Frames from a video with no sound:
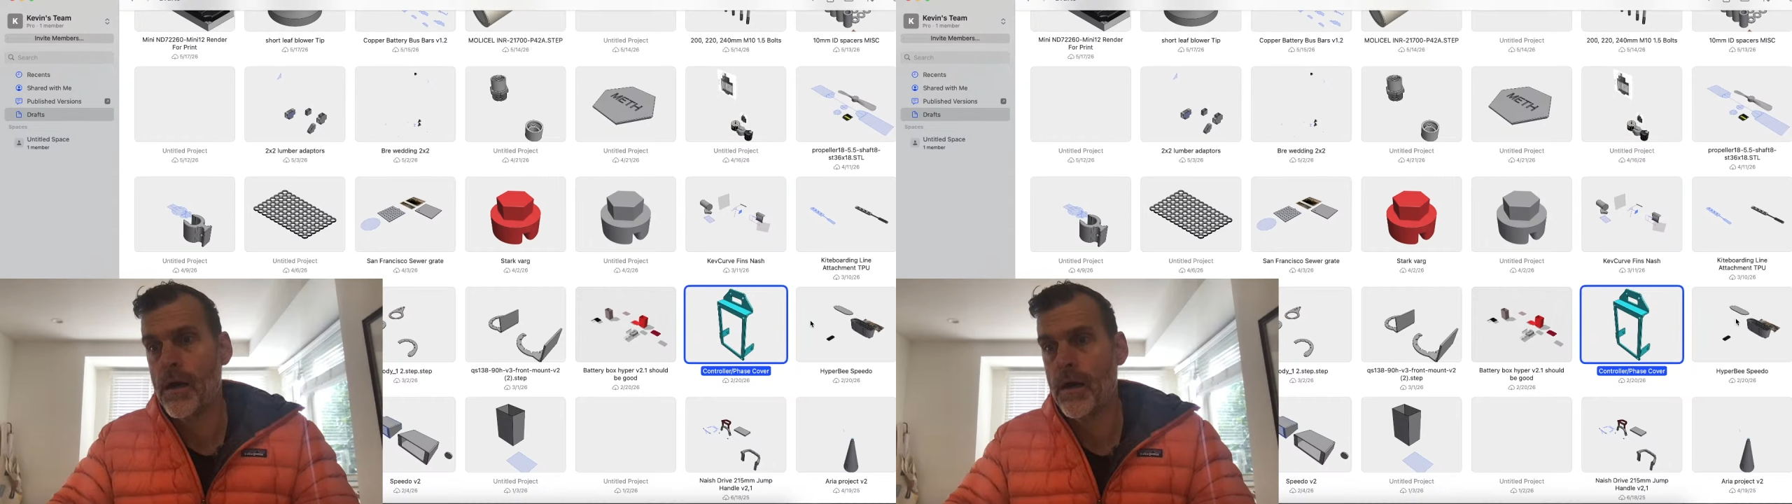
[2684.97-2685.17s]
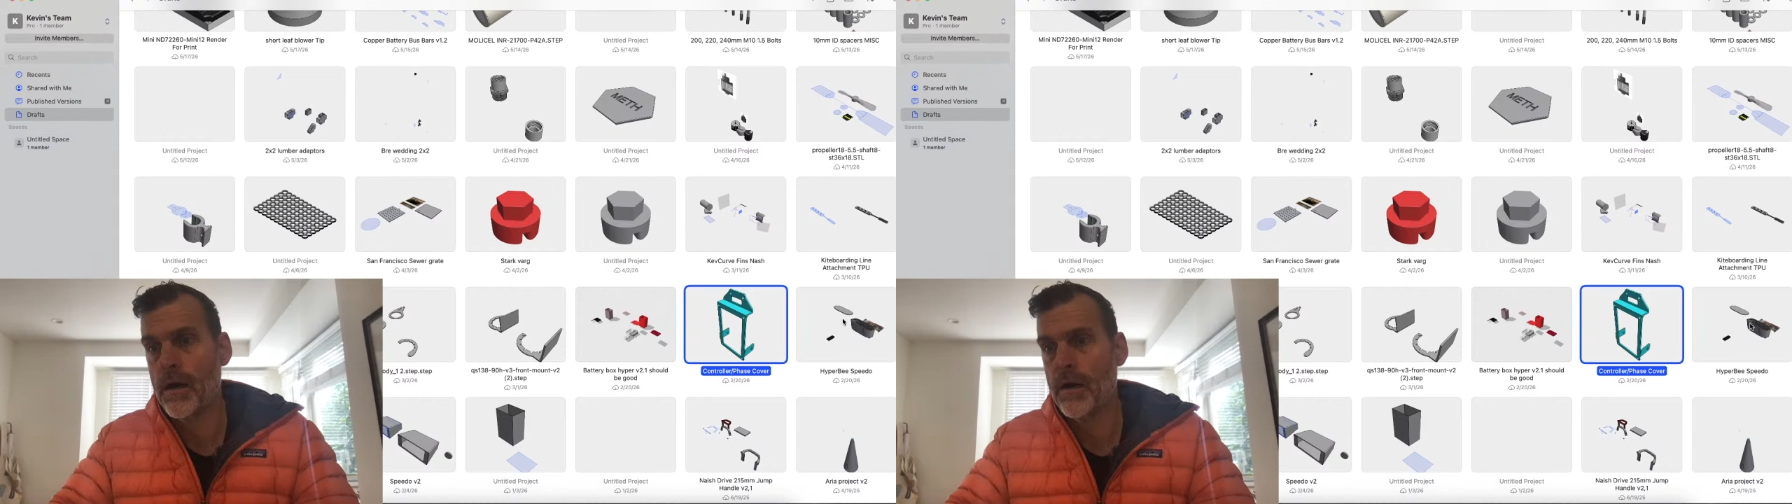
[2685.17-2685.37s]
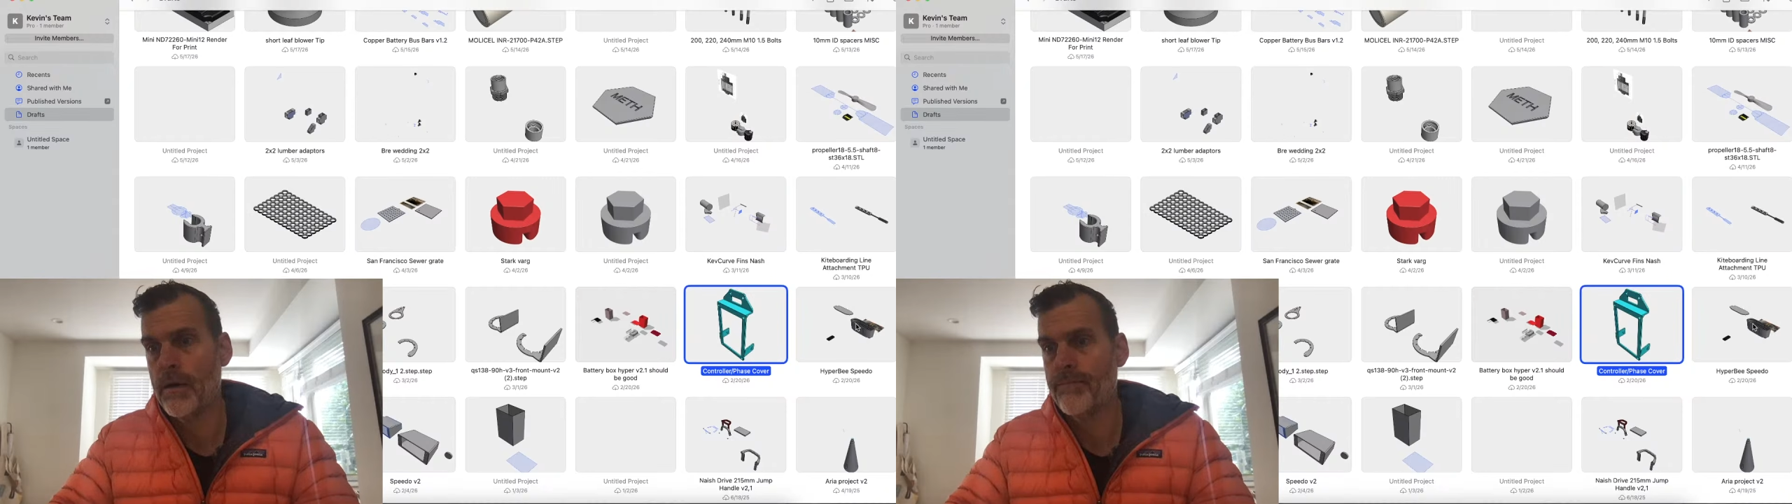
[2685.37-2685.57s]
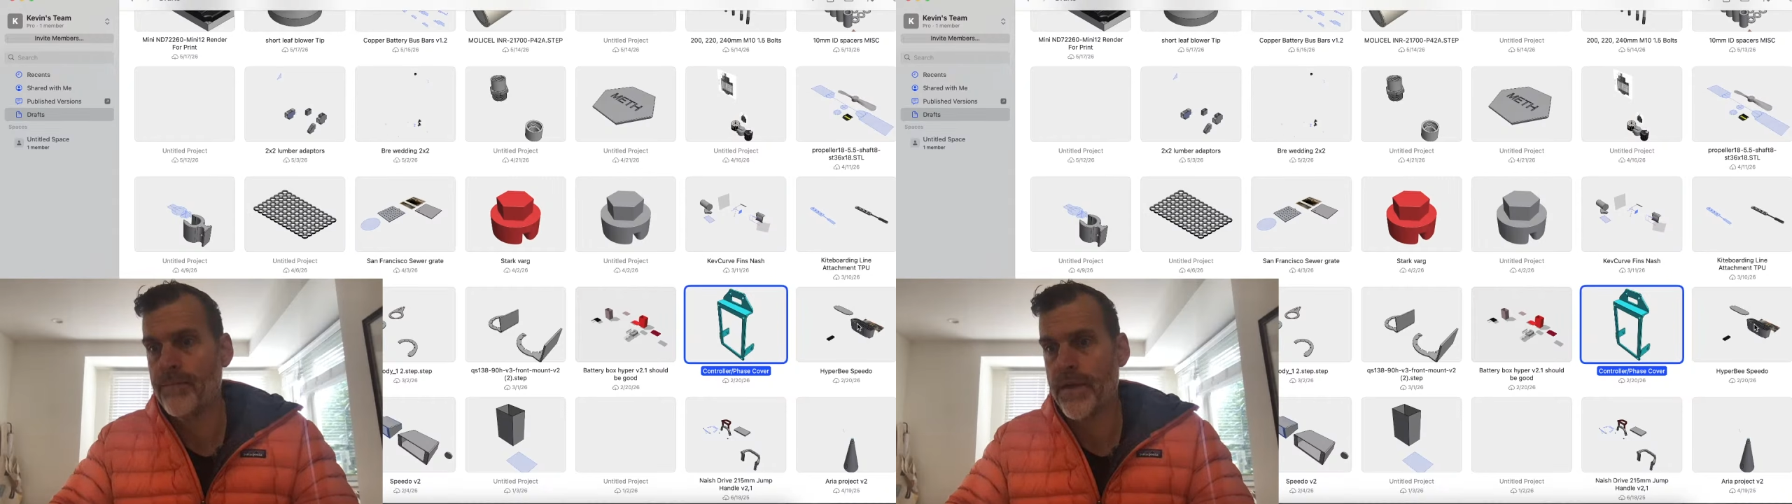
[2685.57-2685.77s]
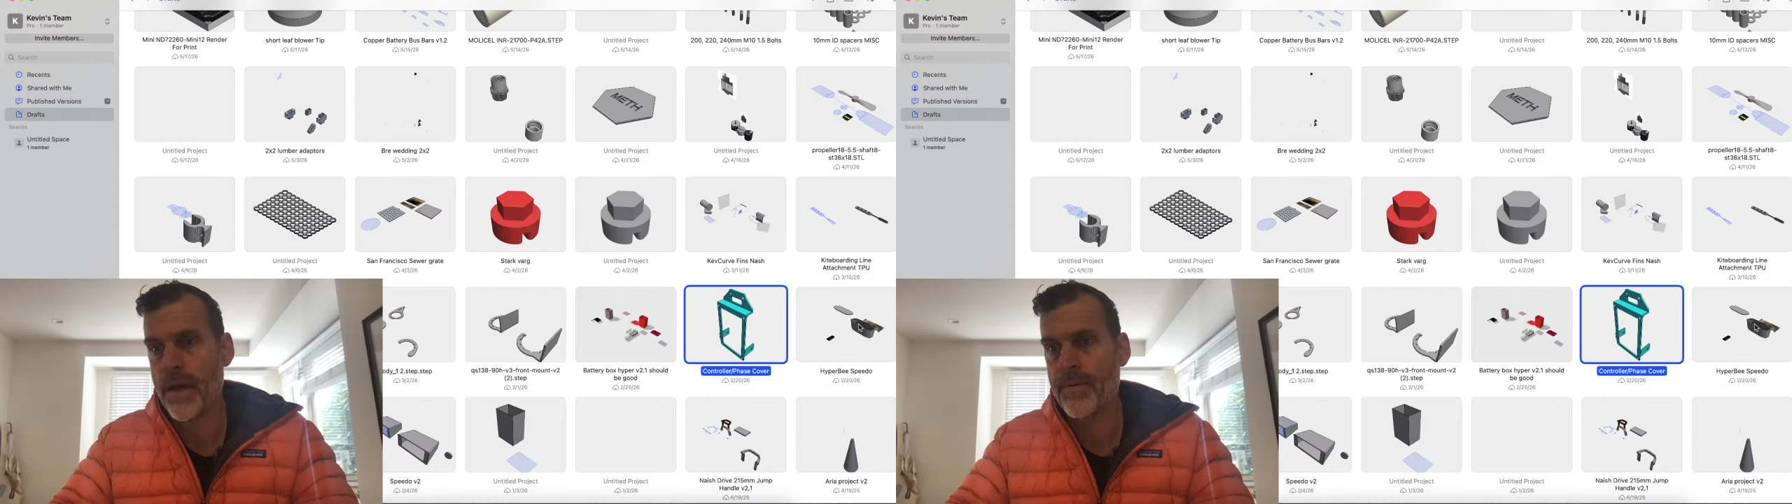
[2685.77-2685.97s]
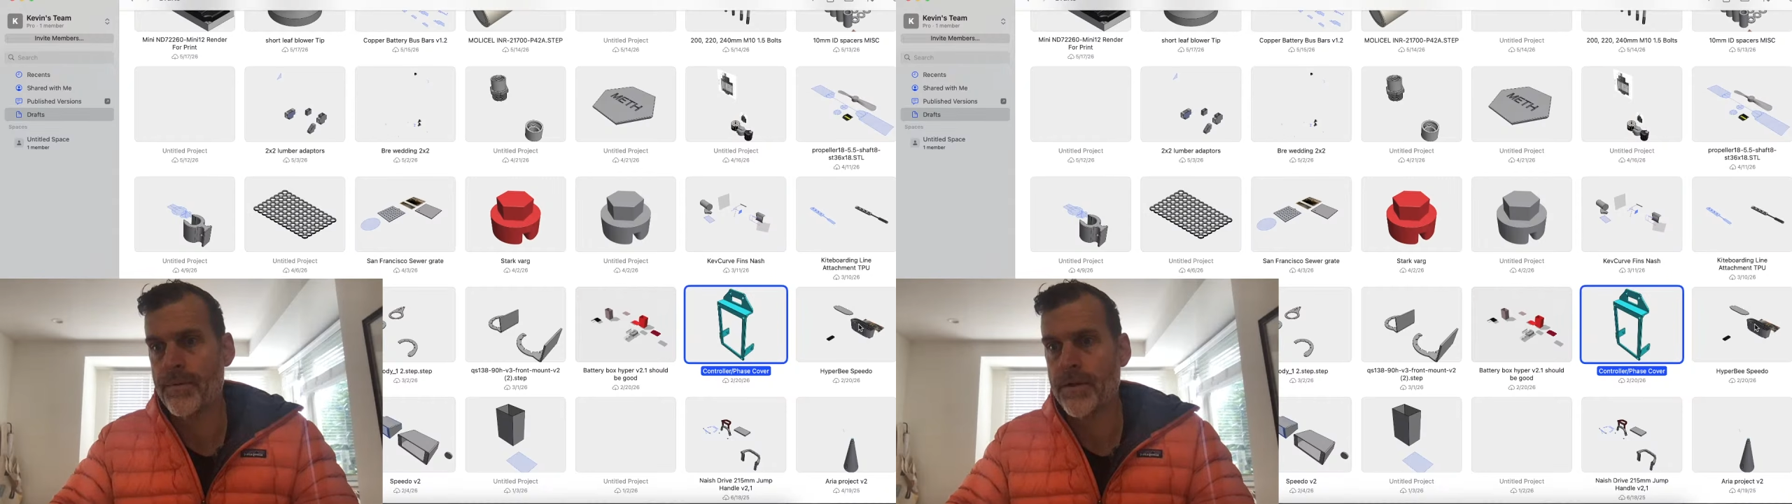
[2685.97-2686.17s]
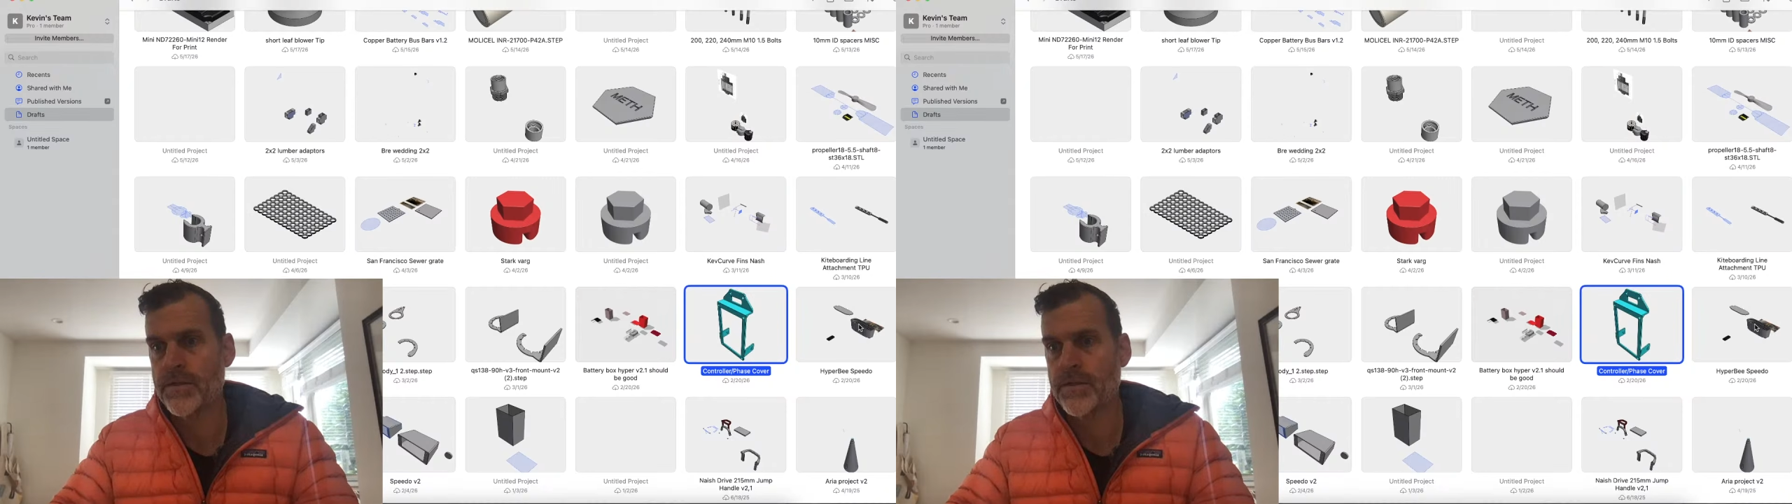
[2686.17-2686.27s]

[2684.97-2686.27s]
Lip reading: The Hyper-B